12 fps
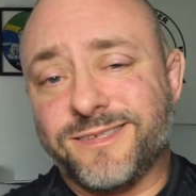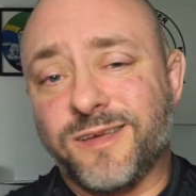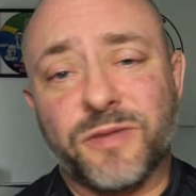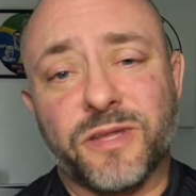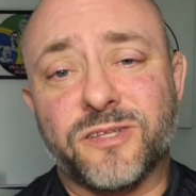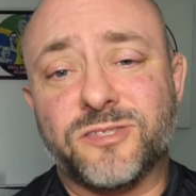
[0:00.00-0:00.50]

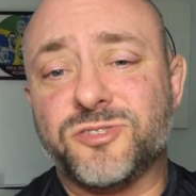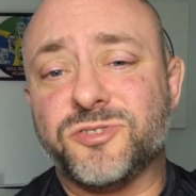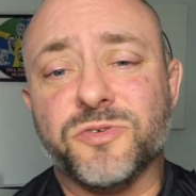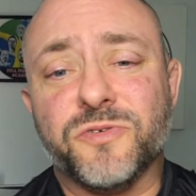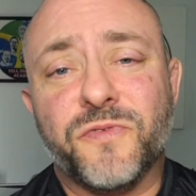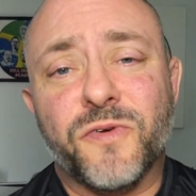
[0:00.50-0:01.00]
something that's
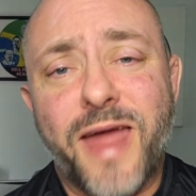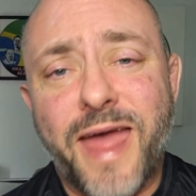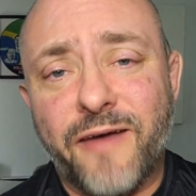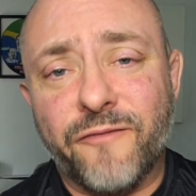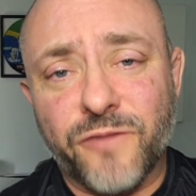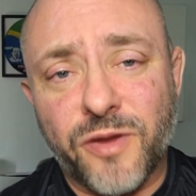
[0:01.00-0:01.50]
true for
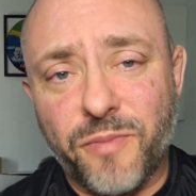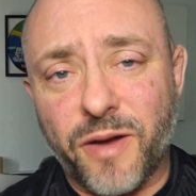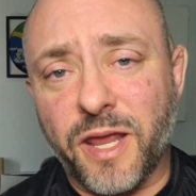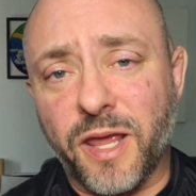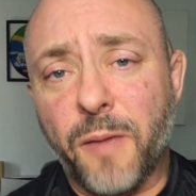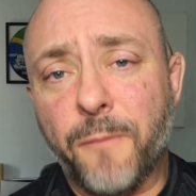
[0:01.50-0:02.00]

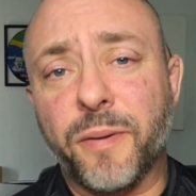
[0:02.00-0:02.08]
everybody,